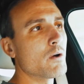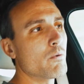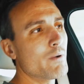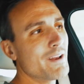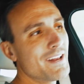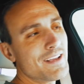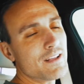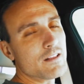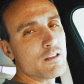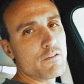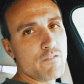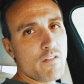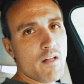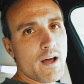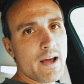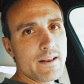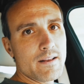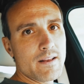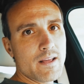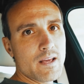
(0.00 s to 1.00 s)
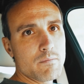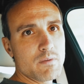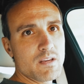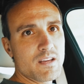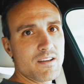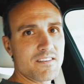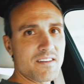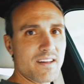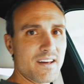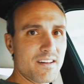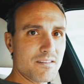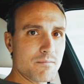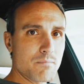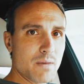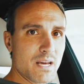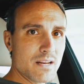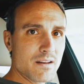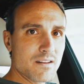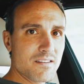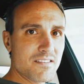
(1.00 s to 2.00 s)
we didn't get to fly today because it has a
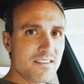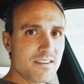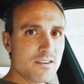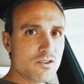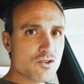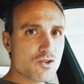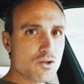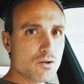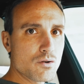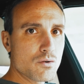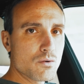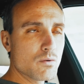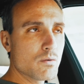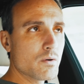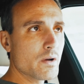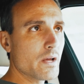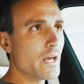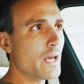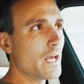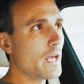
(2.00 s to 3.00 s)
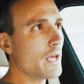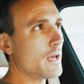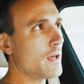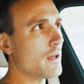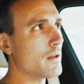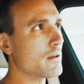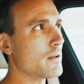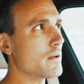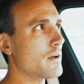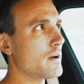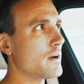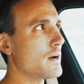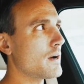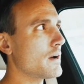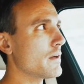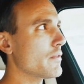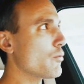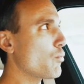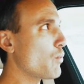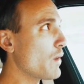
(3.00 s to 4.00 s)
maintenance issue, and
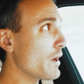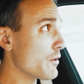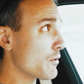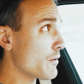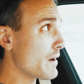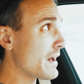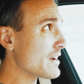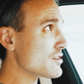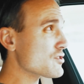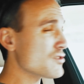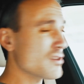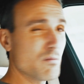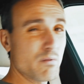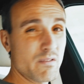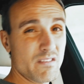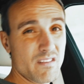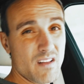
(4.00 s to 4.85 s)
uh, the weather actually was